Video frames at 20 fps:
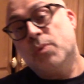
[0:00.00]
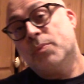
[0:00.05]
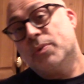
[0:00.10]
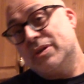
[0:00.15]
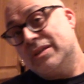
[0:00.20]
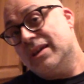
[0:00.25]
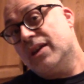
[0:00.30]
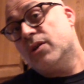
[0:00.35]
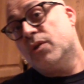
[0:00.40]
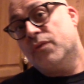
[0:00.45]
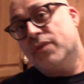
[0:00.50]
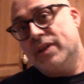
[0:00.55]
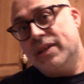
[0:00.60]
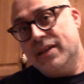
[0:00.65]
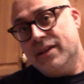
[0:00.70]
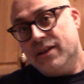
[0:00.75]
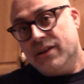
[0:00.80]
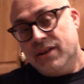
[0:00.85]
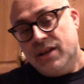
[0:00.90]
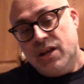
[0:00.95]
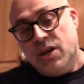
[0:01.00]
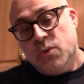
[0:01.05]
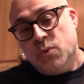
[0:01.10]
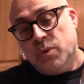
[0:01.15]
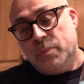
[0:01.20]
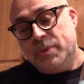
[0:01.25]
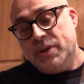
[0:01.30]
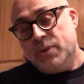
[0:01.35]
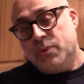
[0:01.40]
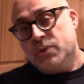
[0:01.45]
we're done over here,
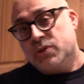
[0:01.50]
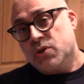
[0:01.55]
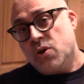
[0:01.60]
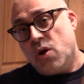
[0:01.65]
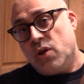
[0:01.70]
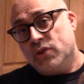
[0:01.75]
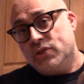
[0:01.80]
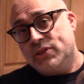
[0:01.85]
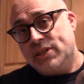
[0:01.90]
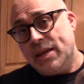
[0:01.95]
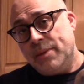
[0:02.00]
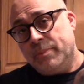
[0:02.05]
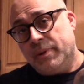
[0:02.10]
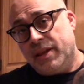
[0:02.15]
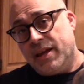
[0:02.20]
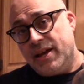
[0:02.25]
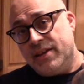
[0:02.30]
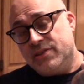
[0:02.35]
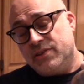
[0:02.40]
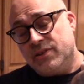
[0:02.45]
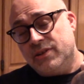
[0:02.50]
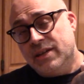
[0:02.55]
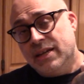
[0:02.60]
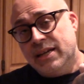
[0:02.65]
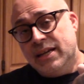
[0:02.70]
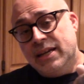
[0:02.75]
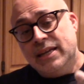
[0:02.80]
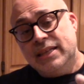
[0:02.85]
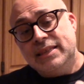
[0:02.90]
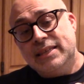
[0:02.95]
will be what's called stabilizer.
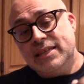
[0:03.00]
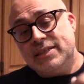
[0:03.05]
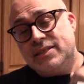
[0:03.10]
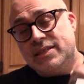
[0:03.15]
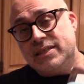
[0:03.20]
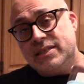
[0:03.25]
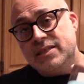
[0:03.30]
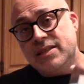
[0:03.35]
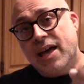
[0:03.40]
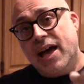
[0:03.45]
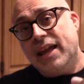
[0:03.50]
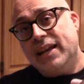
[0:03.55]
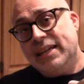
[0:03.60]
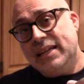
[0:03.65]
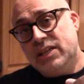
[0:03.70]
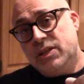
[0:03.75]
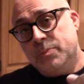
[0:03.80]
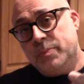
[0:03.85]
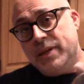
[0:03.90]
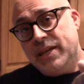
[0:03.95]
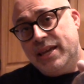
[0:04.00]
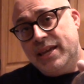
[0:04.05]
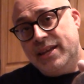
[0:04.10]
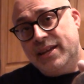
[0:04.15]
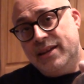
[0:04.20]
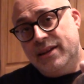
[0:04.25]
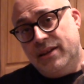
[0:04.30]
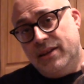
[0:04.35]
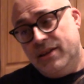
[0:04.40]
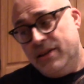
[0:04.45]
This does not need to be
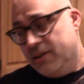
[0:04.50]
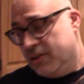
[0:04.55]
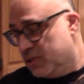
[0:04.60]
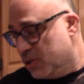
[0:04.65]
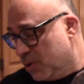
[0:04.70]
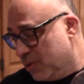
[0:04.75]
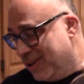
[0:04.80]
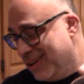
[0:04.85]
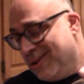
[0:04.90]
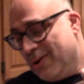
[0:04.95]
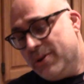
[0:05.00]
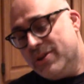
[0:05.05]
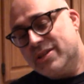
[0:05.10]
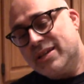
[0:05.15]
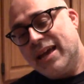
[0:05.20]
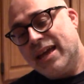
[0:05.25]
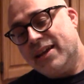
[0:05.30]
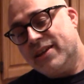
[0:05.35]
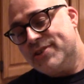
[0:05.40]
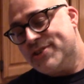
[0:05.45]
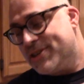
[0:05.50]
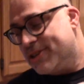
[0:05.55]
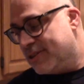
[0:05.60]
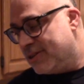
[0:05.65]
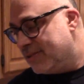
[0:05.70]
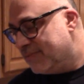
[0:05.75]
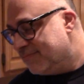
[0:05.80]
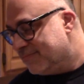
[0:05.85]
heated, so you know, you kind of just